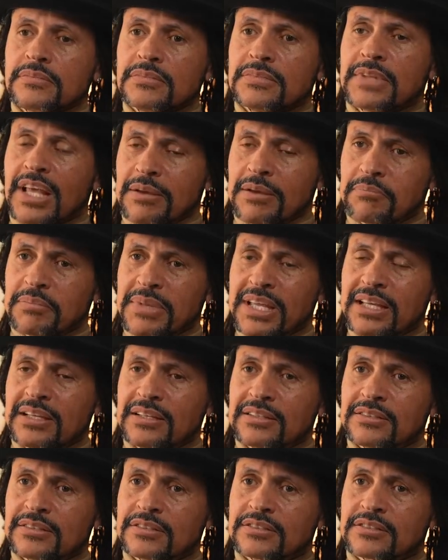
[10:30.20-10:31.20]
that
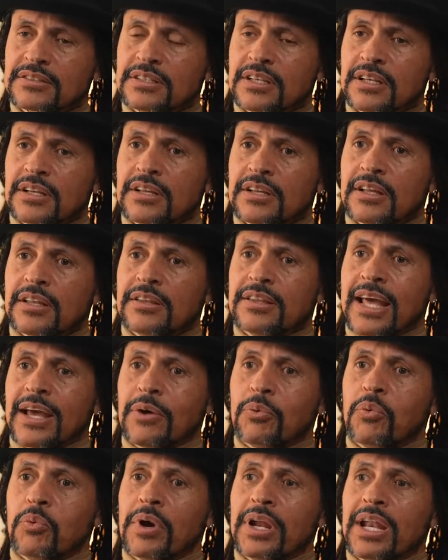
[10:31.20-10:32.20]
means
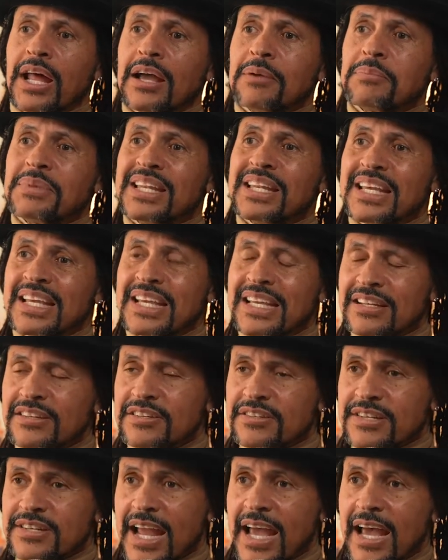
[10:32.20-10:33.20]
that when I'm an
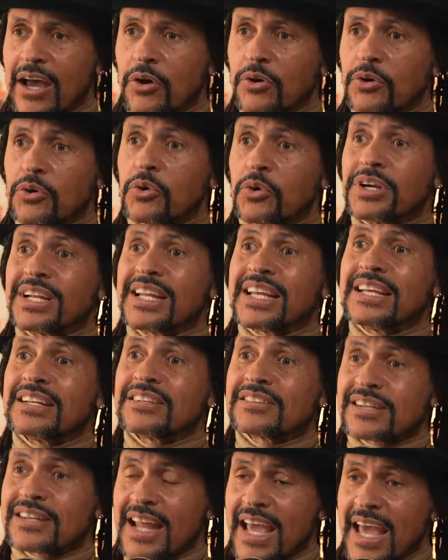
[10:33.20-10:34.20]
inch out or an
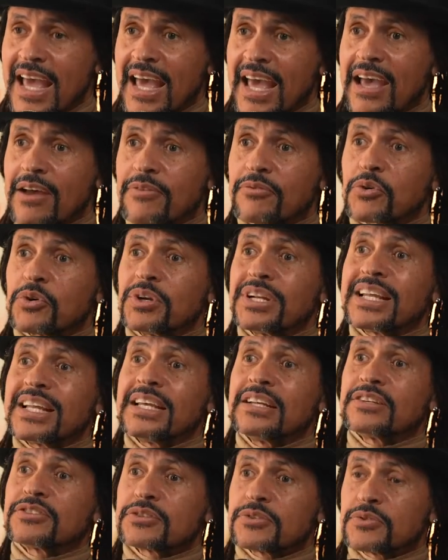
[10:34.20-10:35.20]
inch and a half or an
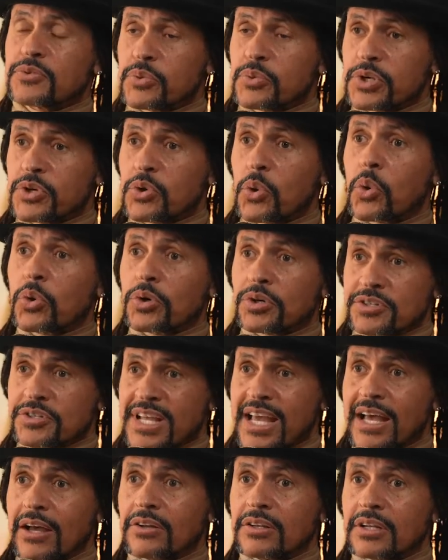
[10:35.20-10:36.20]
inch and 3/4
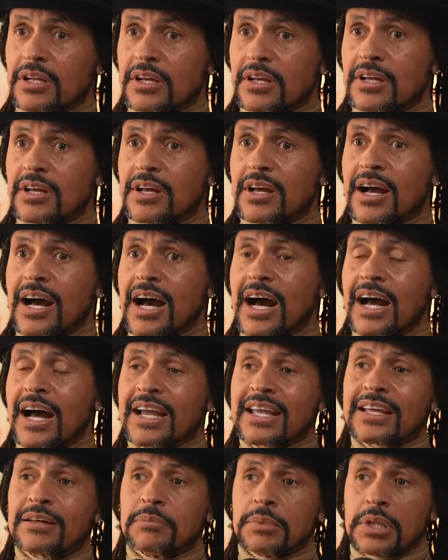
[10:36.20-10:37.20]
out,
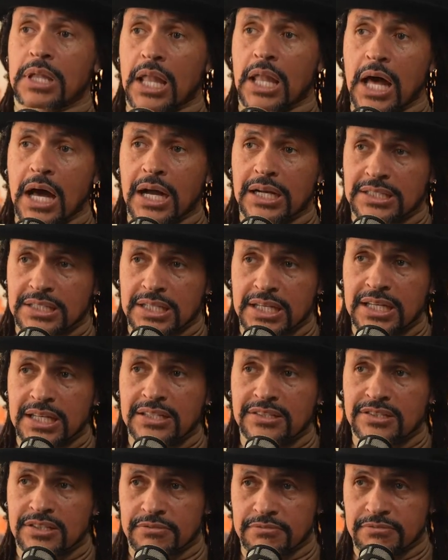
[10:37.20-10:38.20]
I am locked
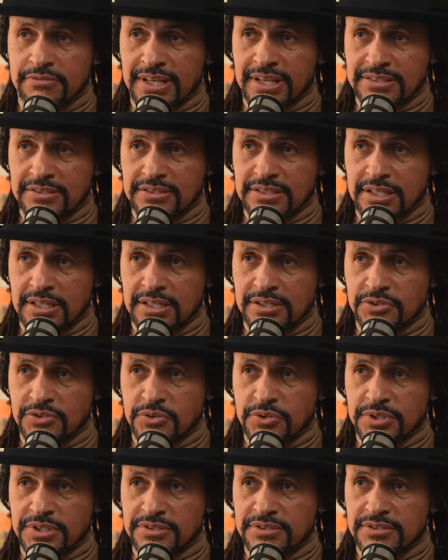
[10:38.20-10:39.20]
into vested
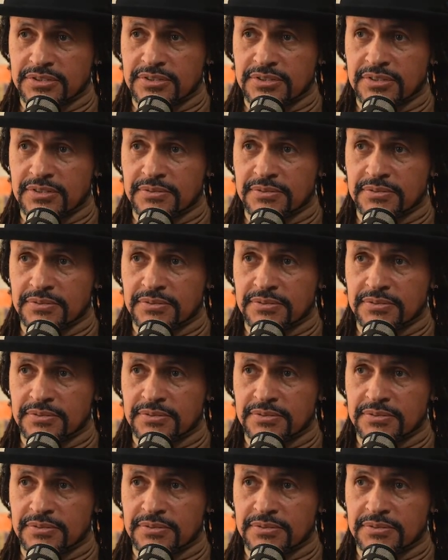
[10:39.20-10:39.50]
interest.